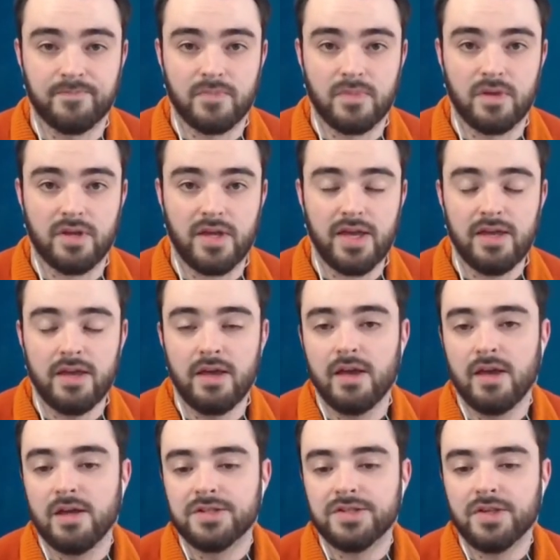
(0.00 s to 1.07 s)
Okay,
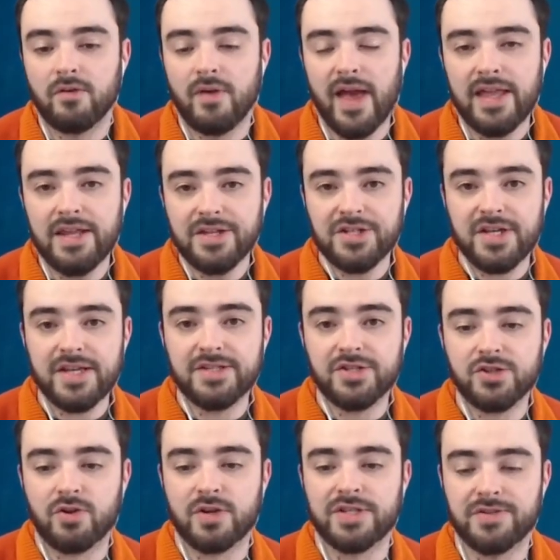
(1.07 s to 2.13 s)
so energy is
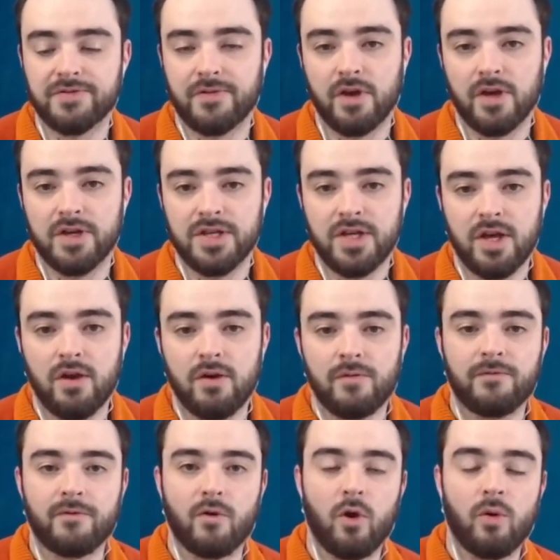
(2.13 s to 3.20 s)
transferred
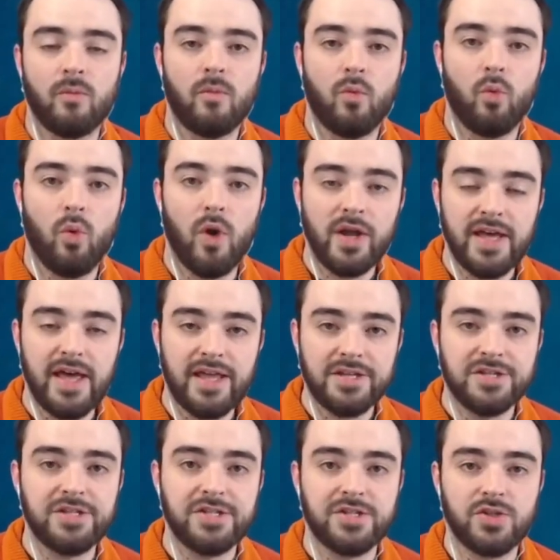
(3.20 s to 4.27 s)
from one
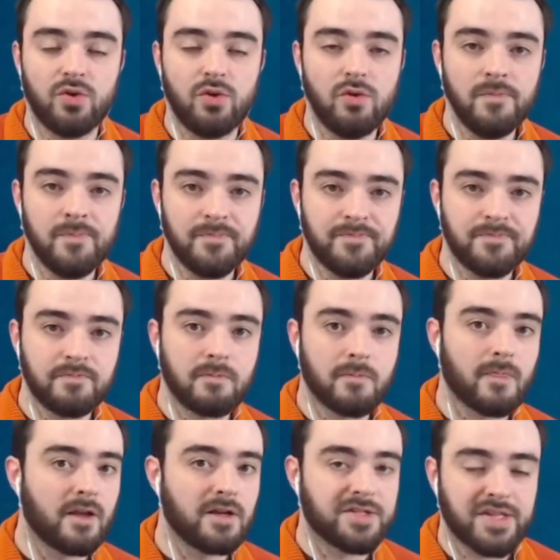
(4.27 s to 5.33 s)
energy store,
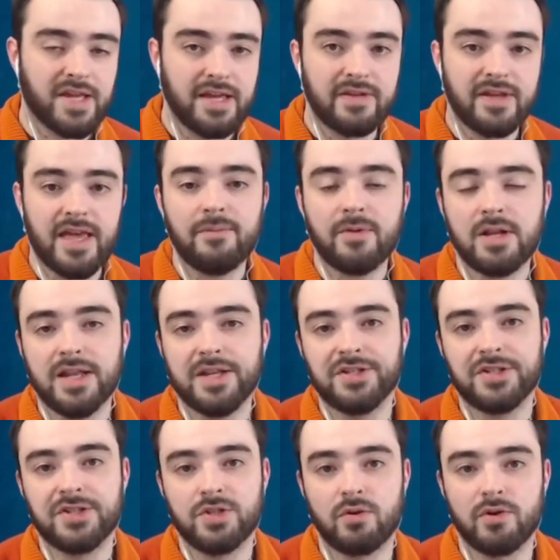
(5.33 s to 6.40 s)
say the chemical energy
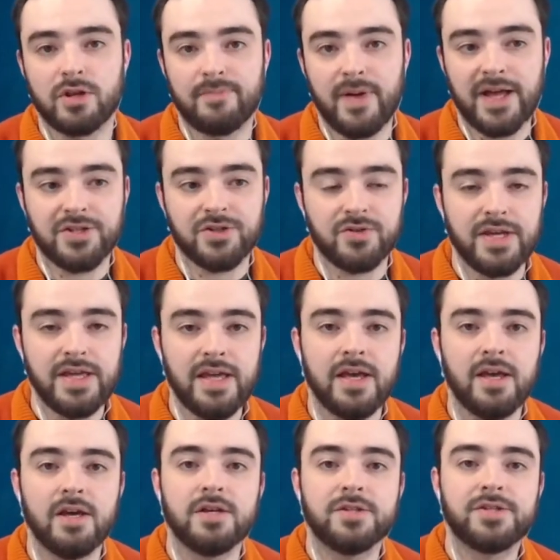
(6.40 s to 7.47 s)
store in a battery,
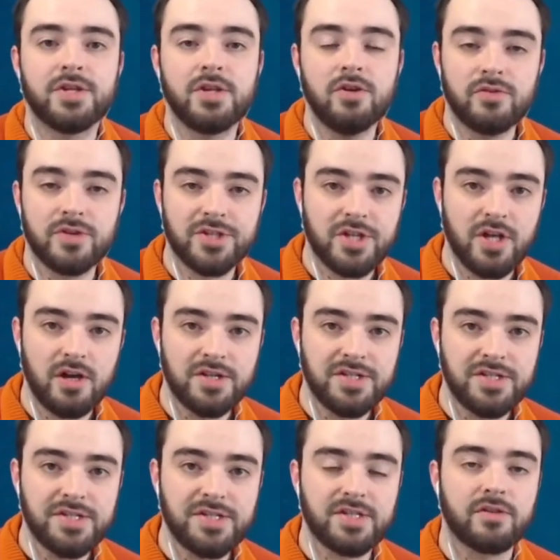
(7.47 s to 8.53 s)
to the
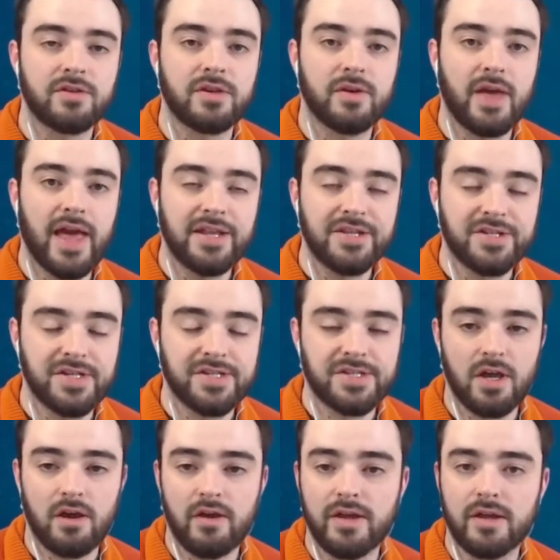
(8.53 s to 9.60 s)
charges. So the energy is
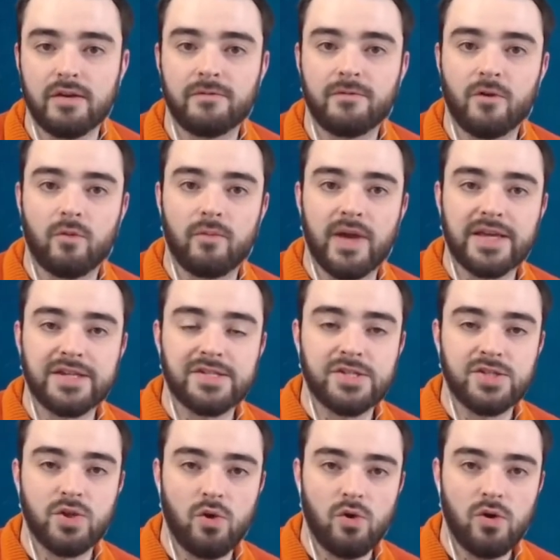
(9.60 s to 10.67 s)
going from a
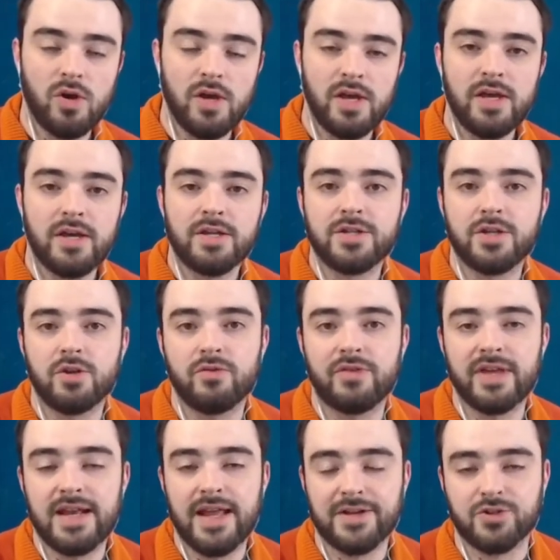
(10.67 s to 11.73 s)
store to the
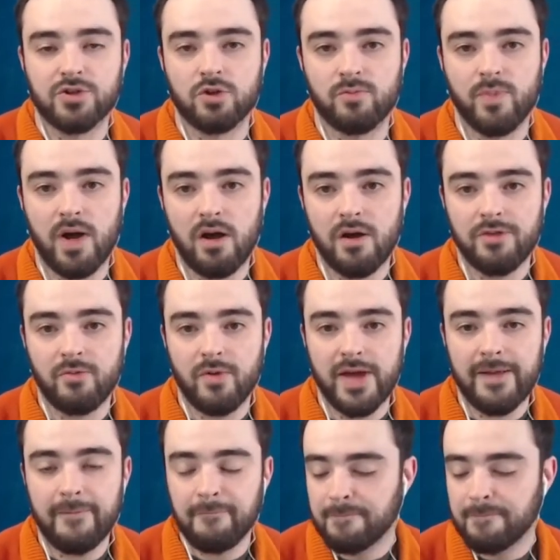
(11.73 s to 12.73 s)
electrical pathway.